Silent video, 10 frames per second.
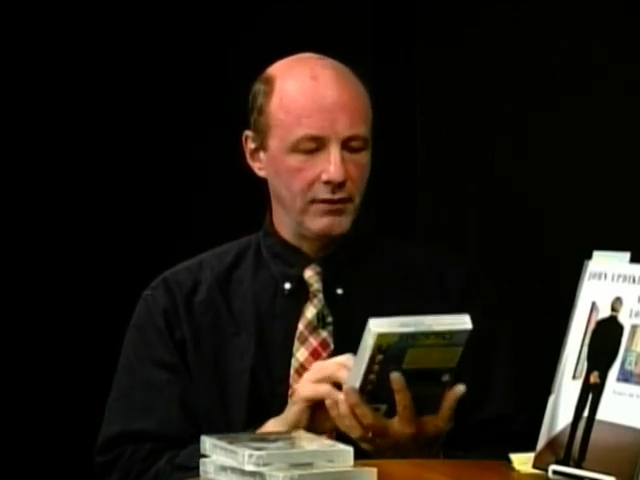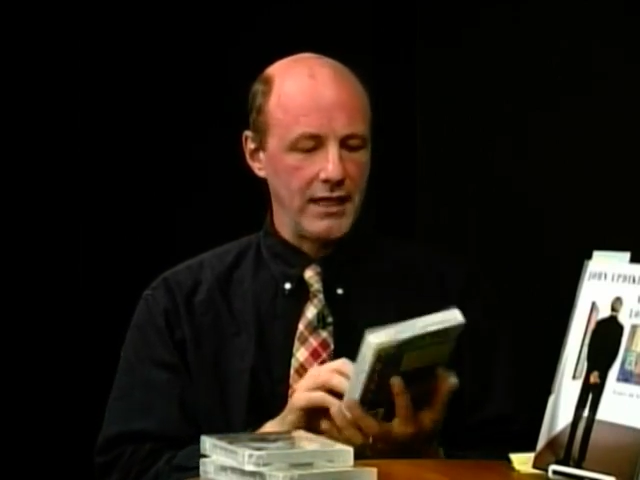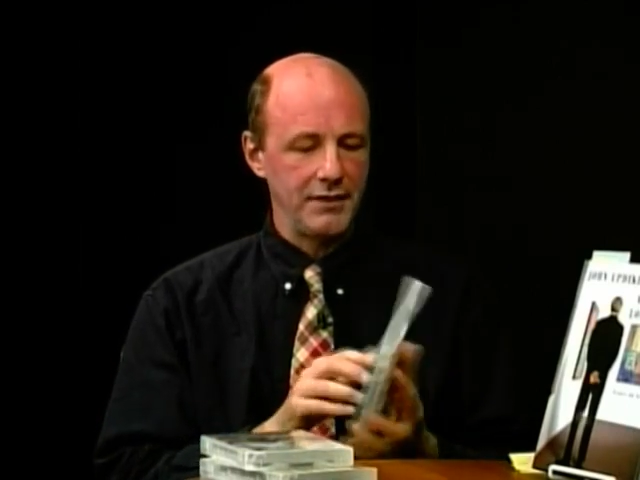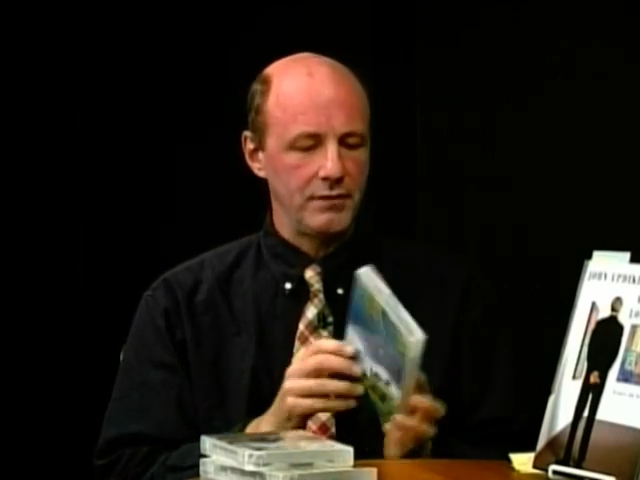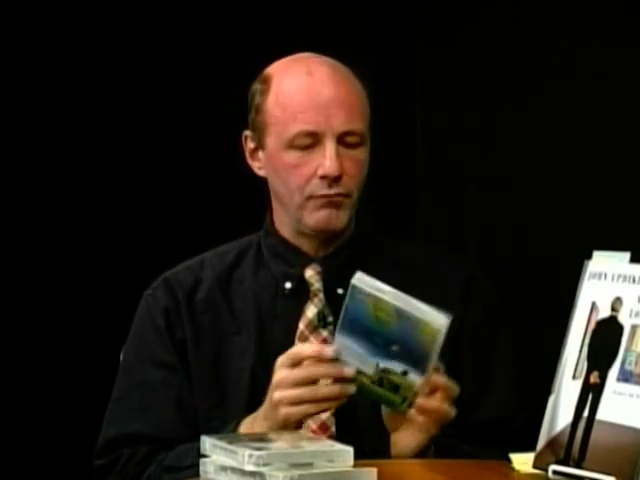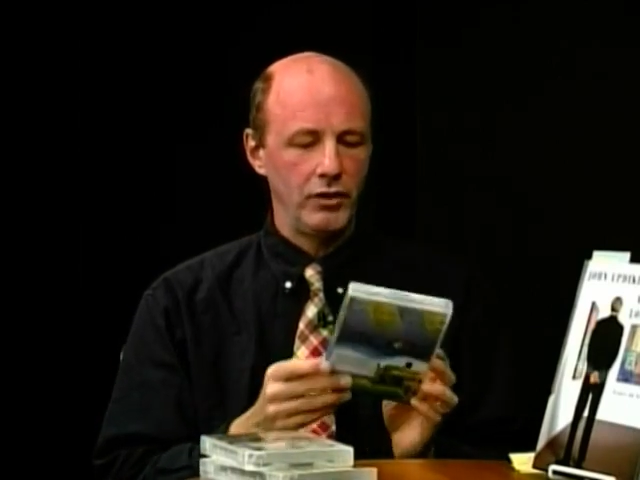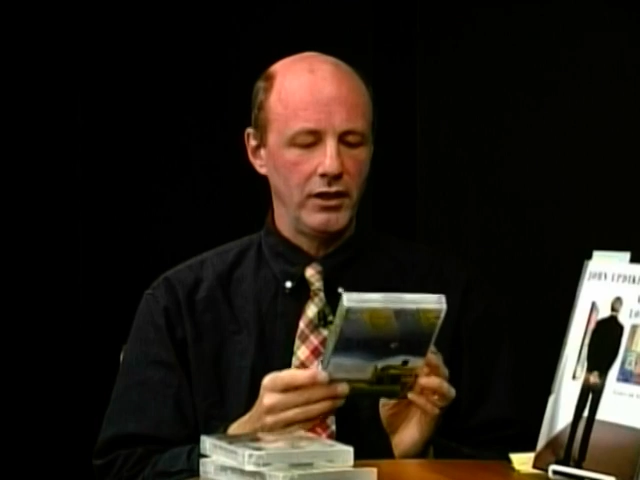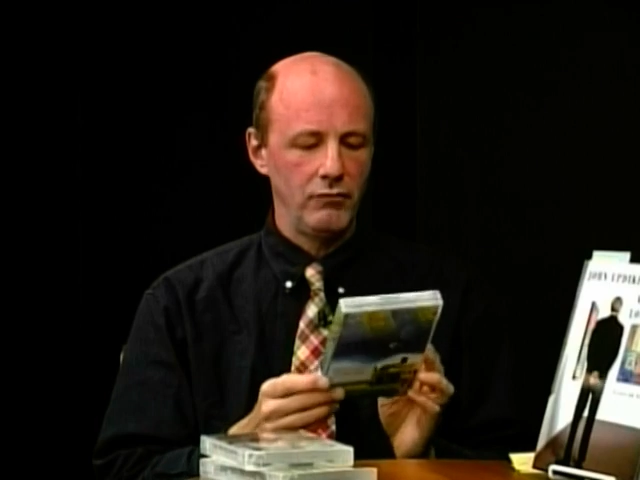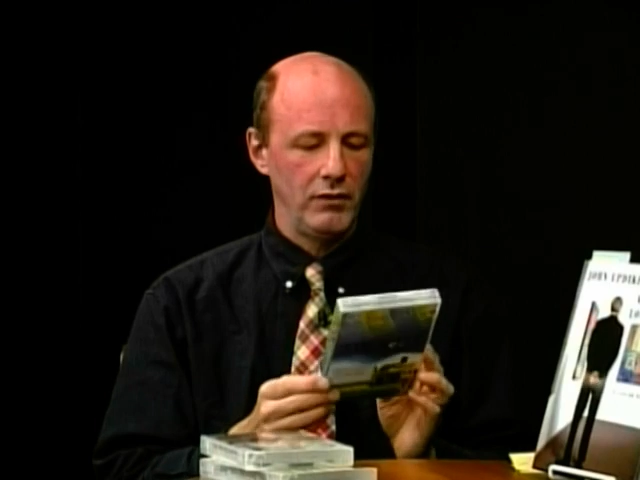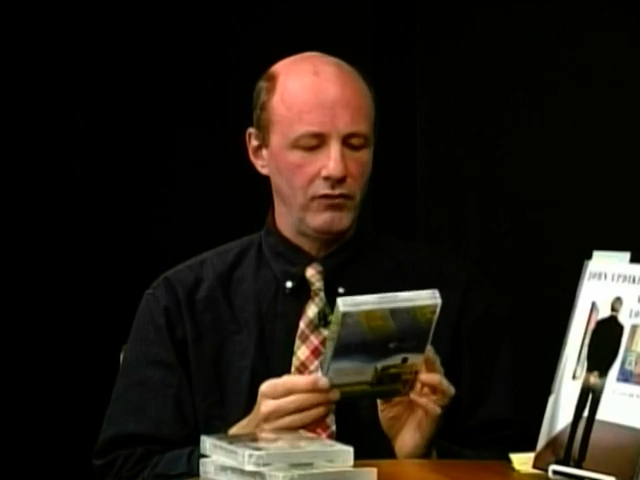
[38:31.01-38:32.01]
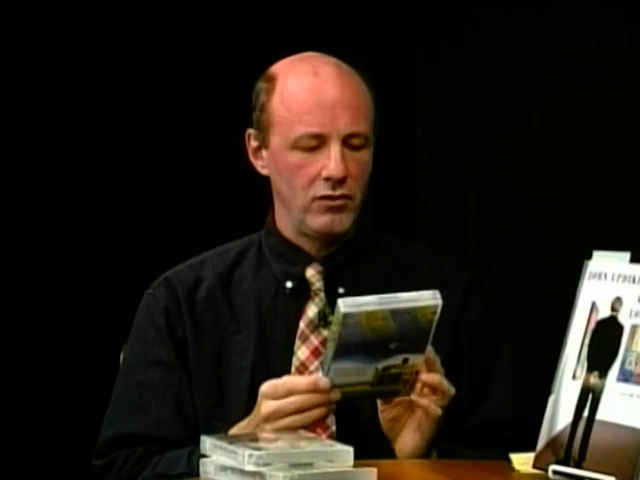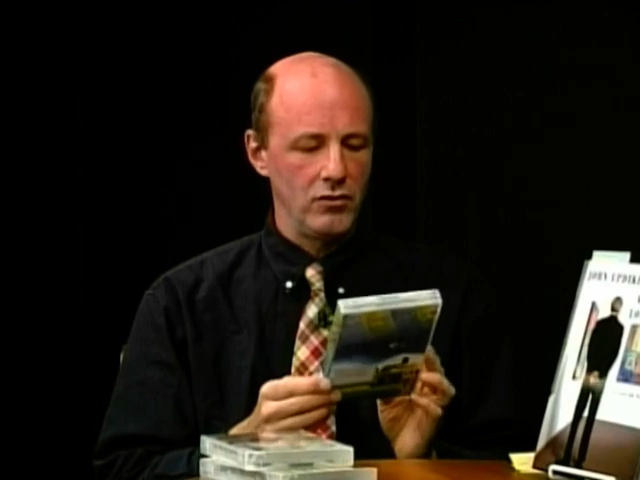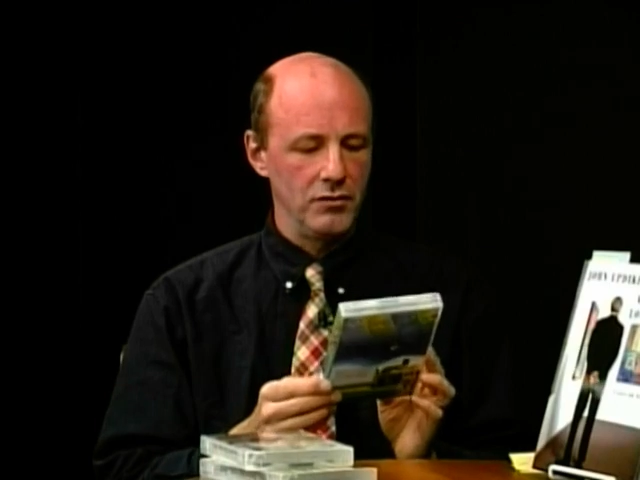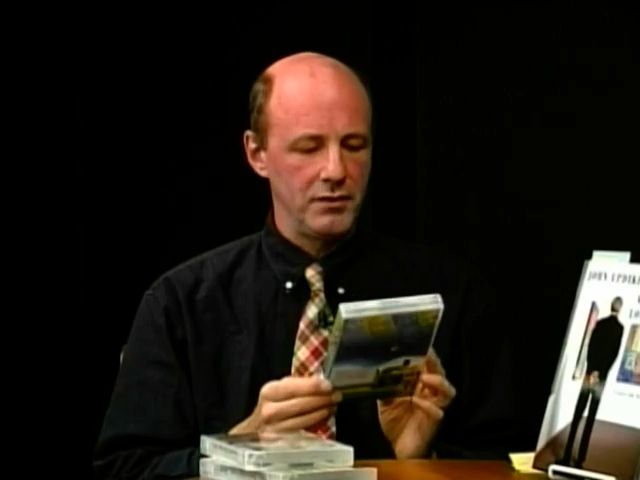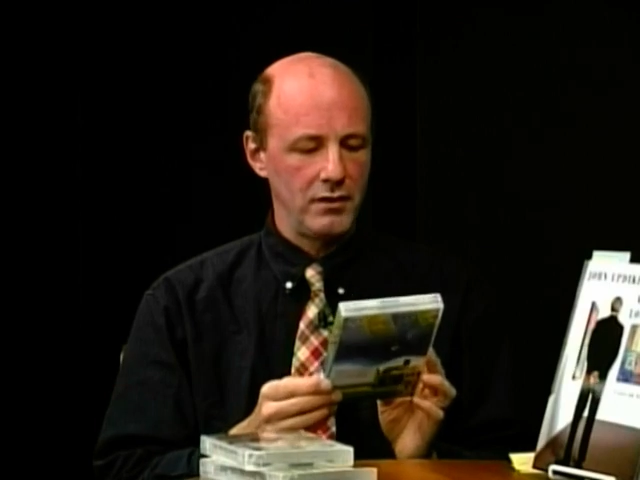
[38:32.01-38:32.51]
It got some pretty good
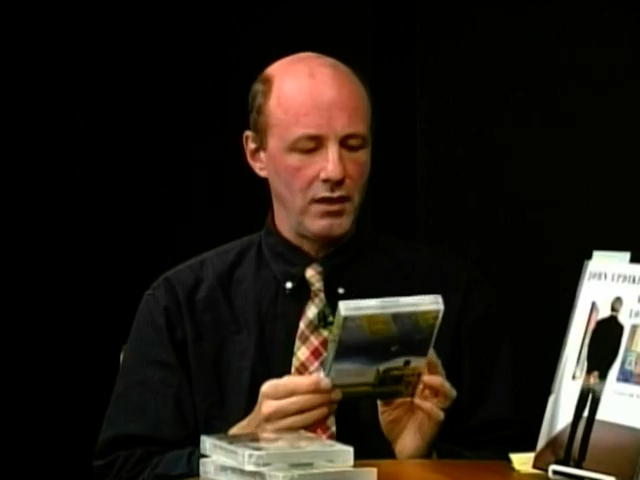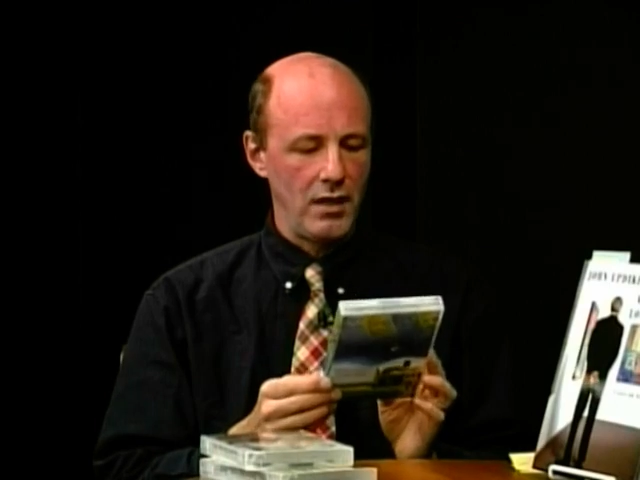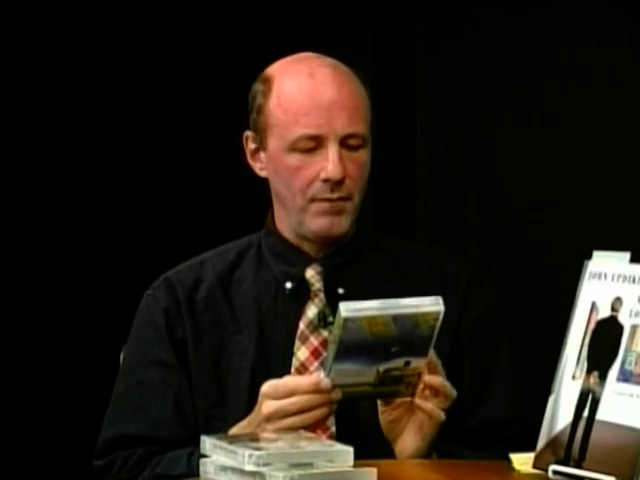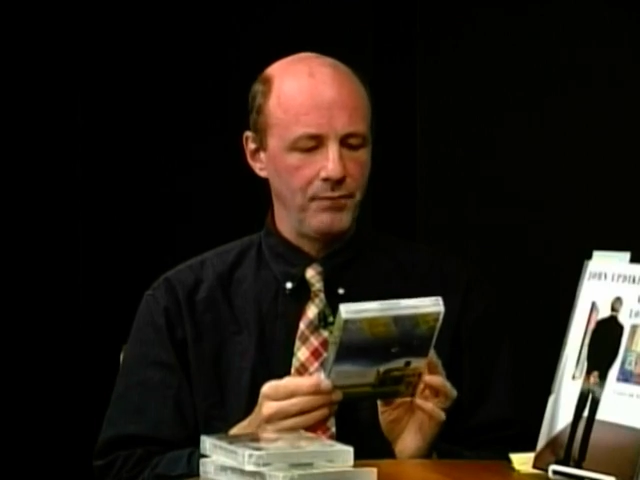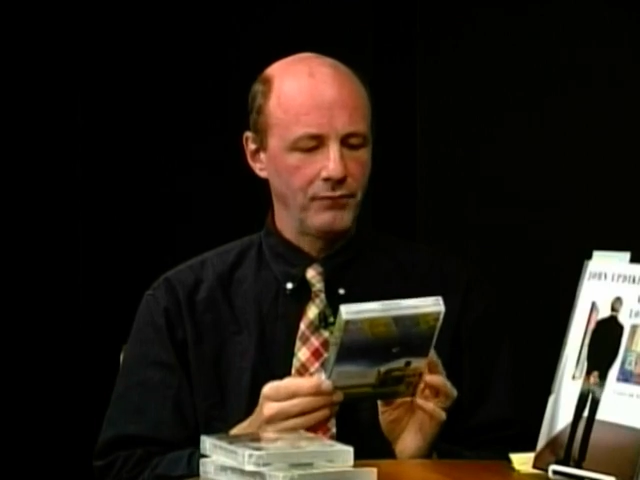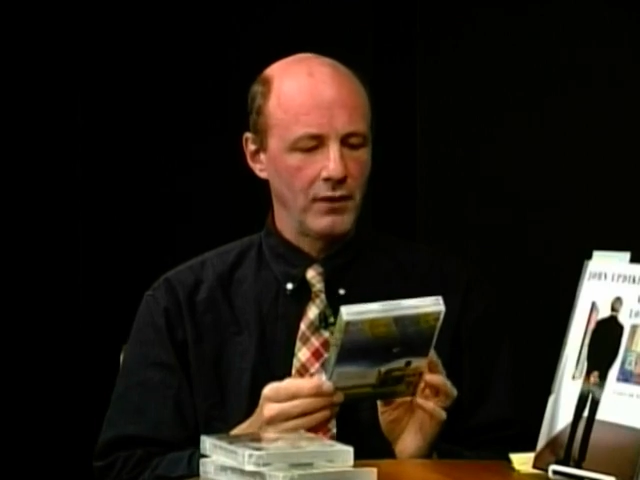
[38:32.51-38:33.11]
reviews. Um,